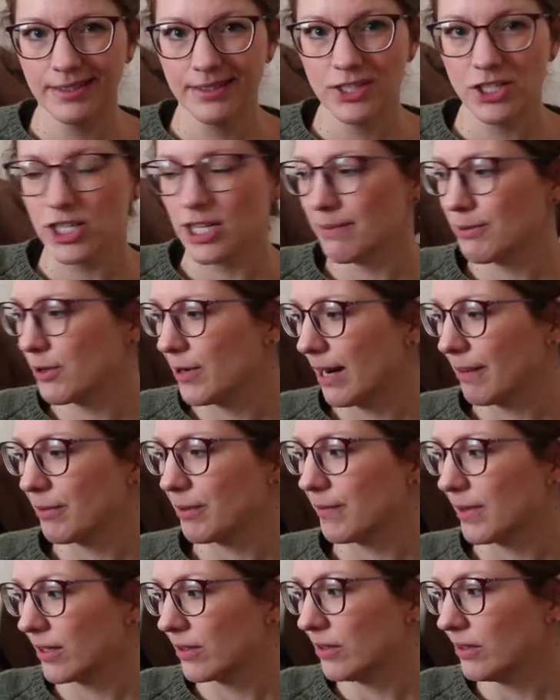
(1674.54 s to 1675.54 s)
cheap, crappy
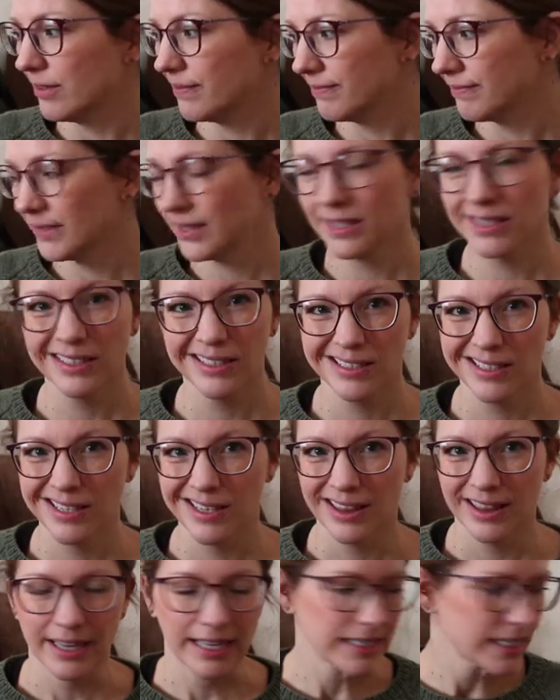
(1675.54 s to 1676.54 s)
metal.
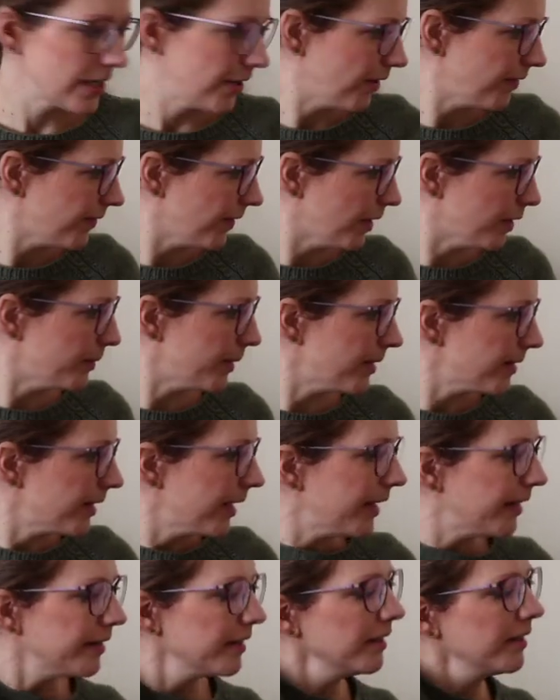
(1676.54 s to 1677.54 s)
That's how I feel about
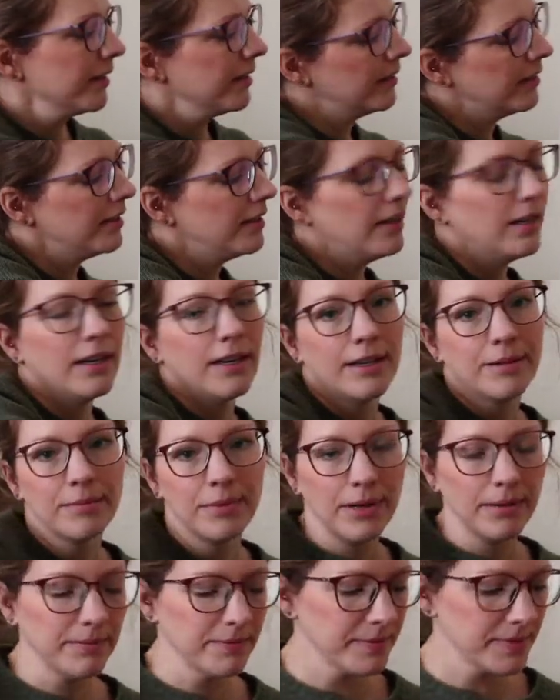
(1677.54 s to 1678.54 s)
that.
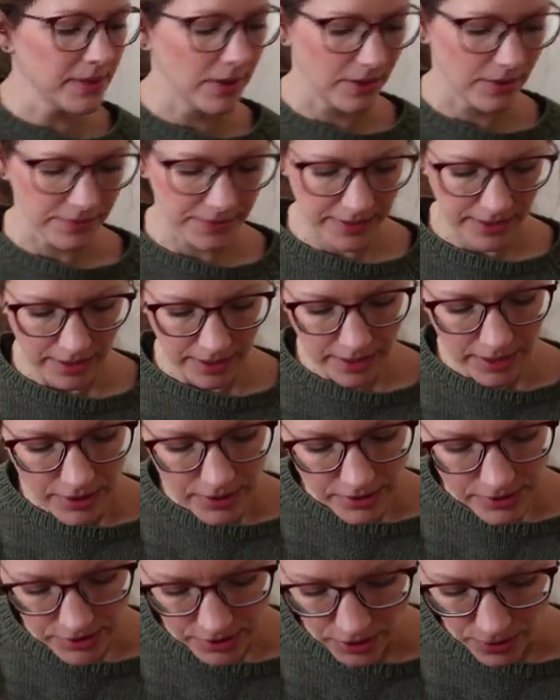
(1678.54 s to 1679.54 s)
Problem solved.
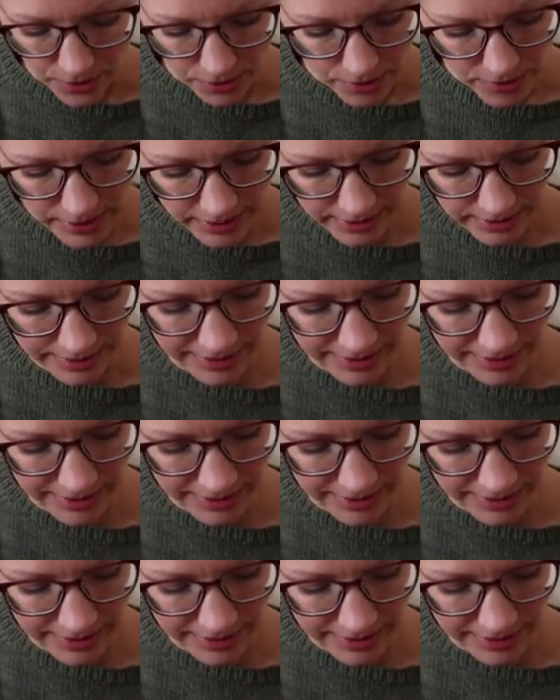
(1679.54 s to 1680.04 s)
So